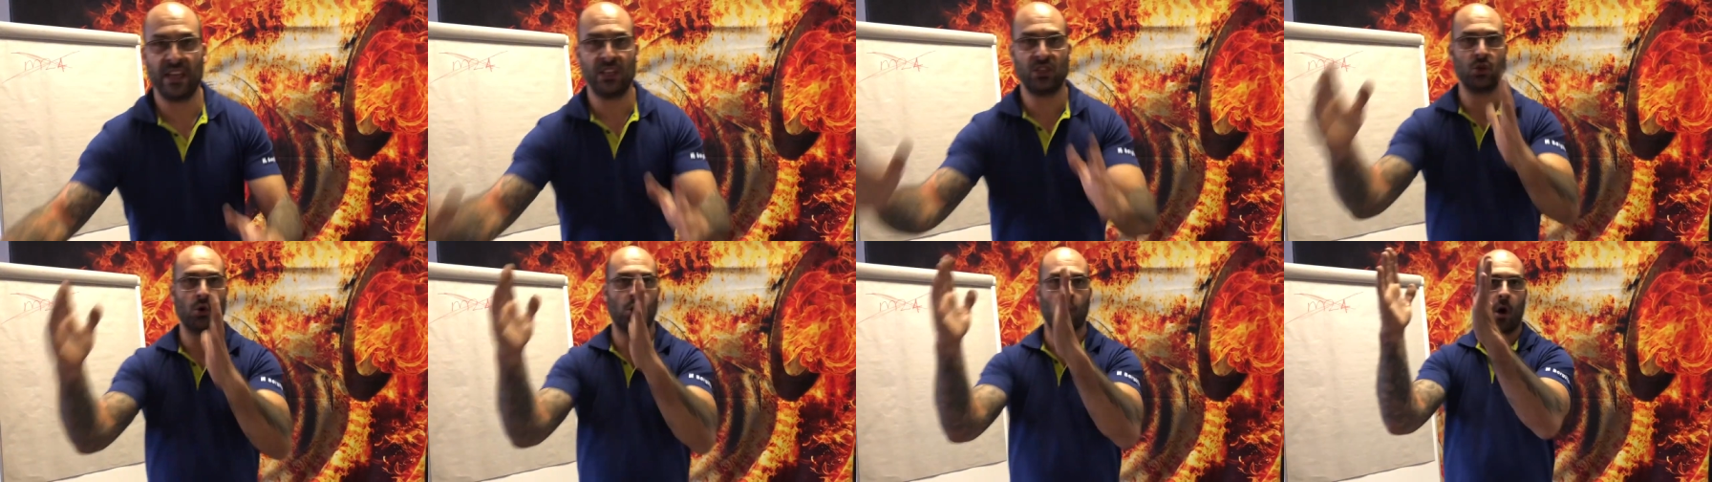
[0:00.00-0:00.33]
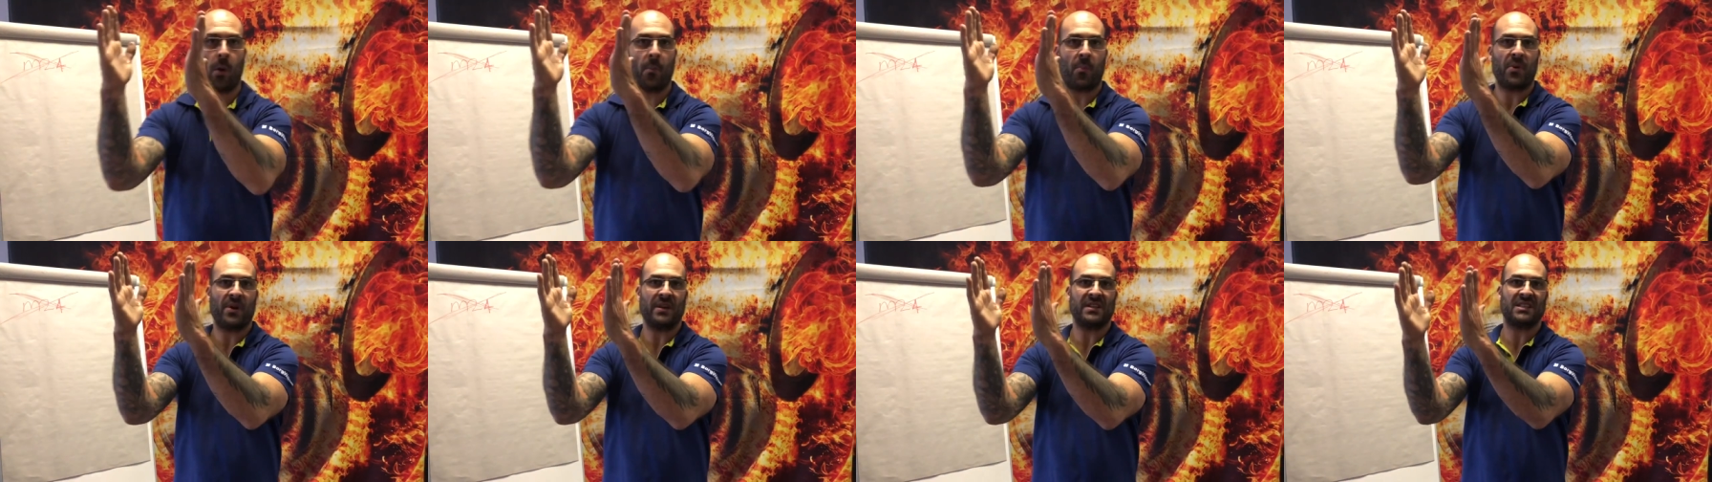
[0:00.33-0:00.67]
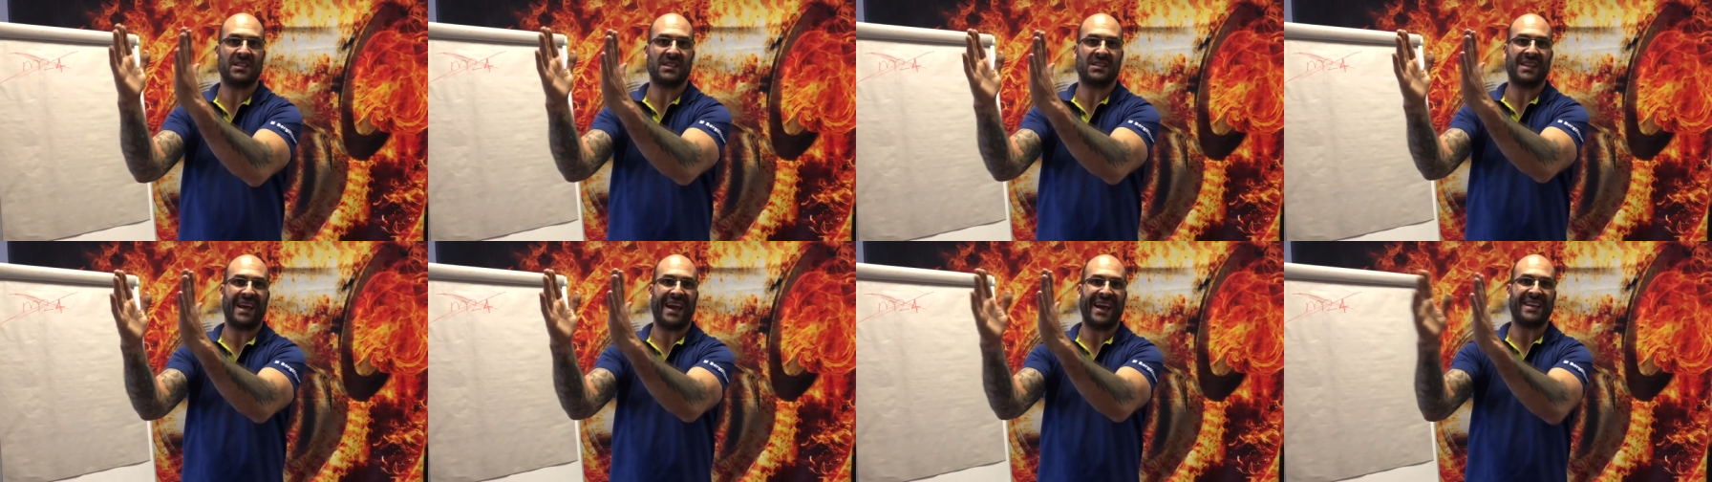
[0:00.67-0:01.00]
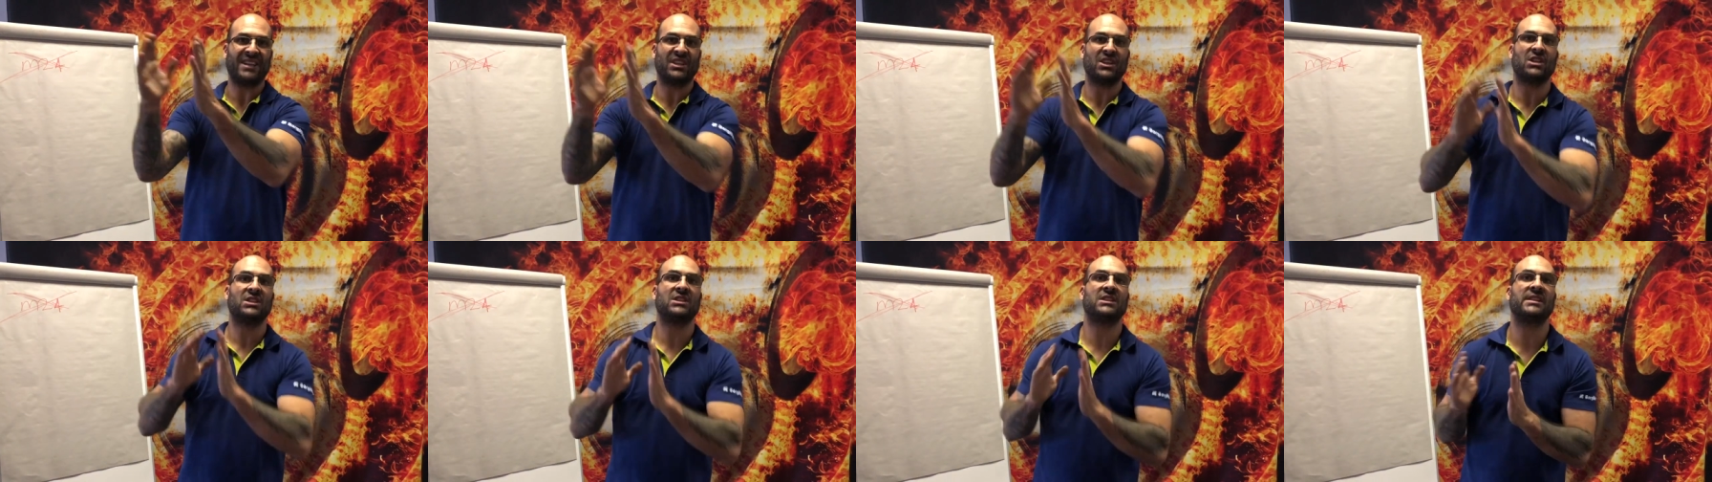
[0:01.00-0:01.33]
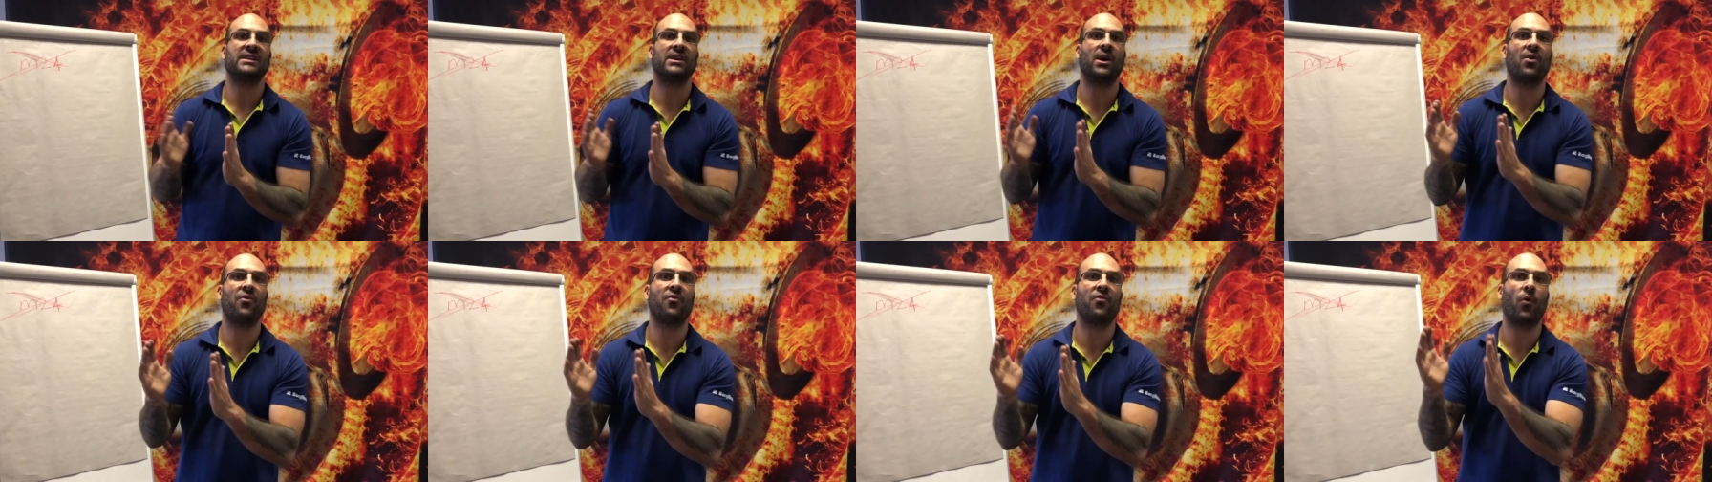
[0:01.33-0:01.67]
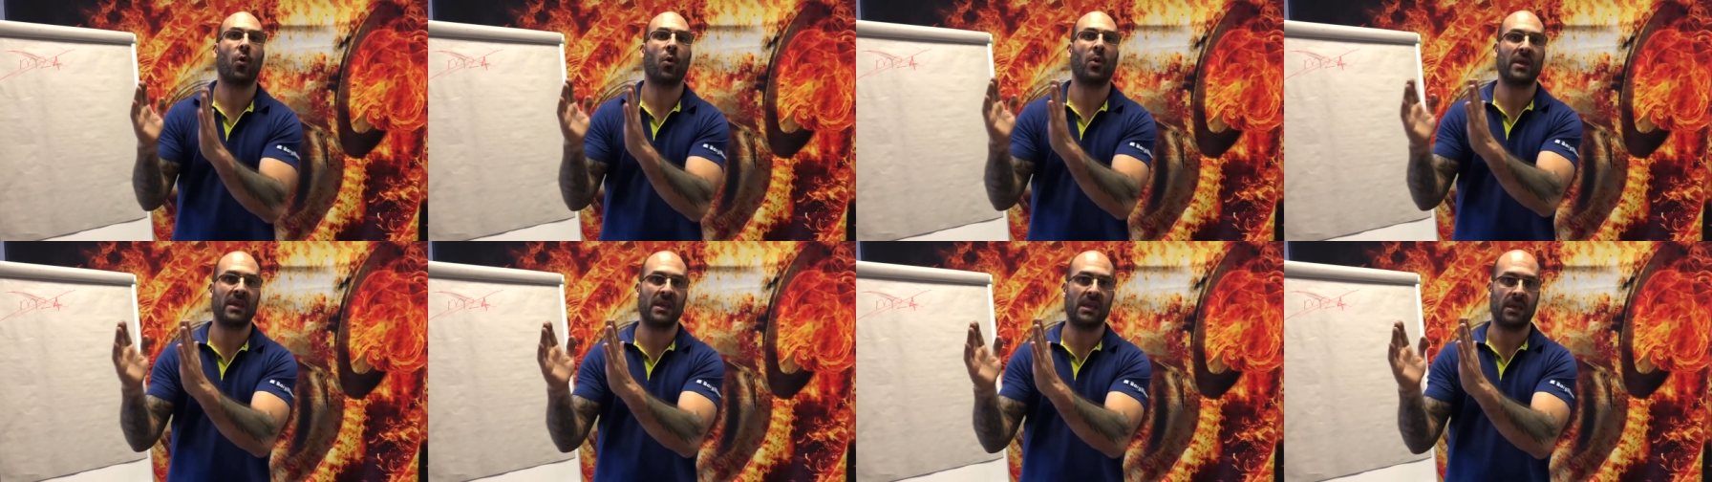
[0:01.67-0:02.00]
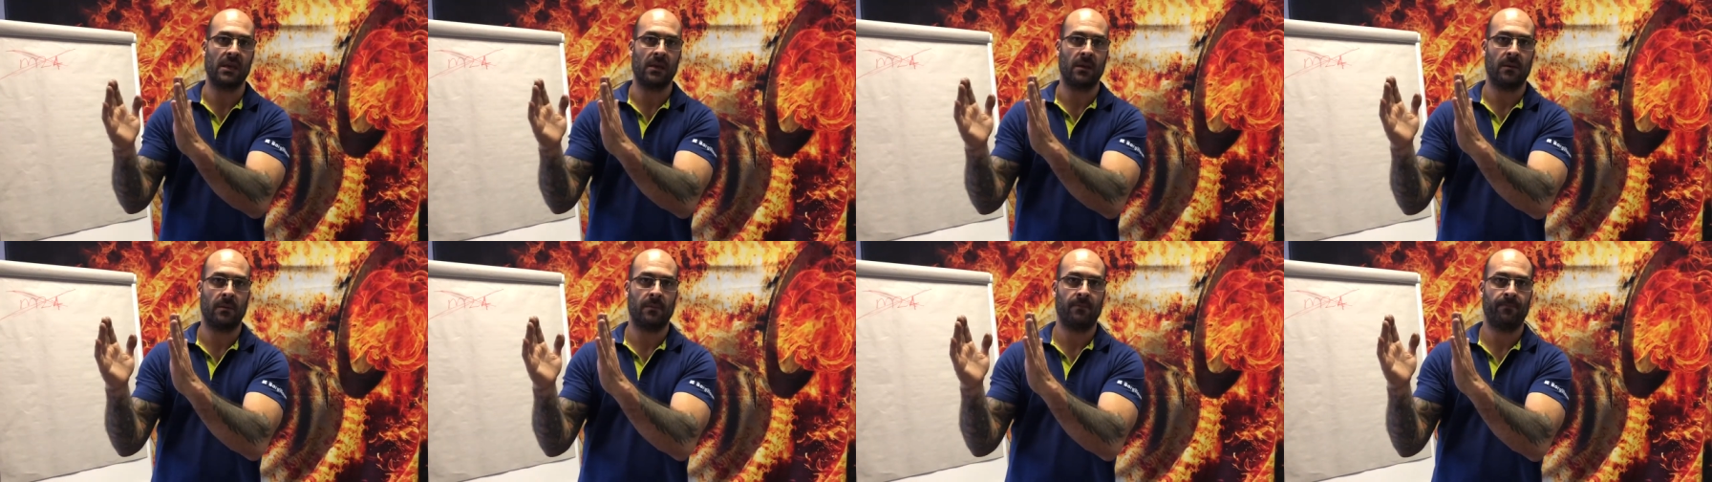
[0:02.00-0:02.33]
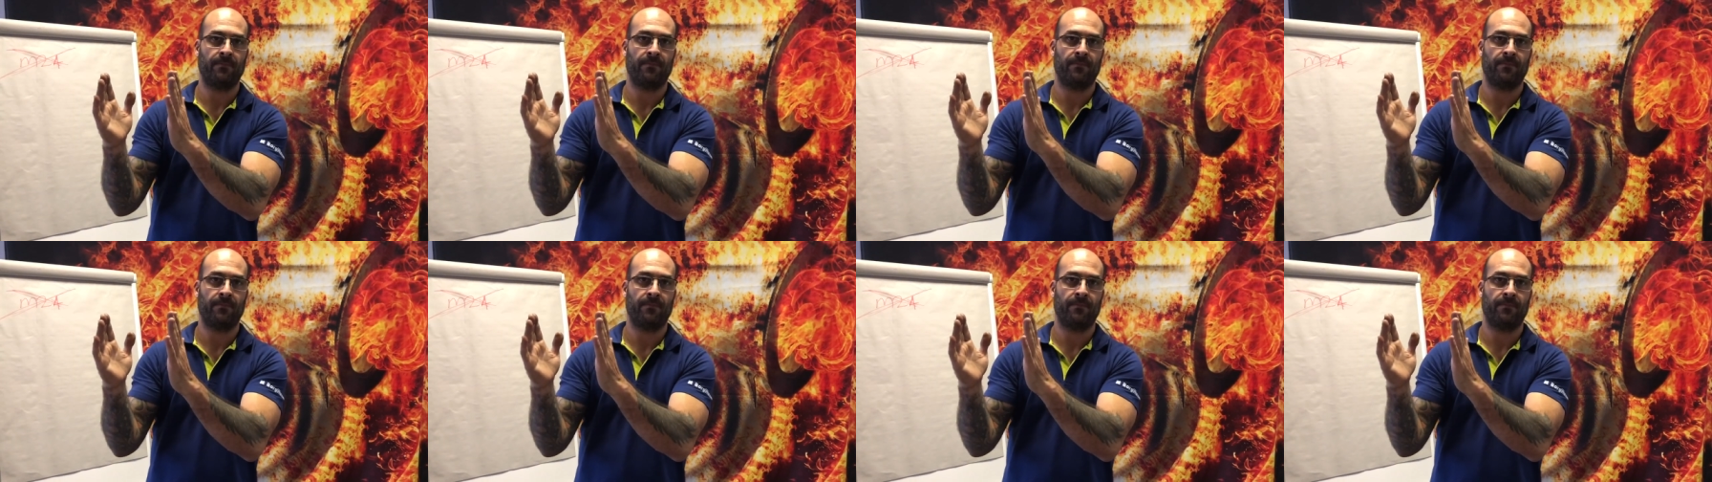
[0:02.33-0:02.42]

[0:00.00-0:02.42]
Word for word: is your compressor stage, T oh four E.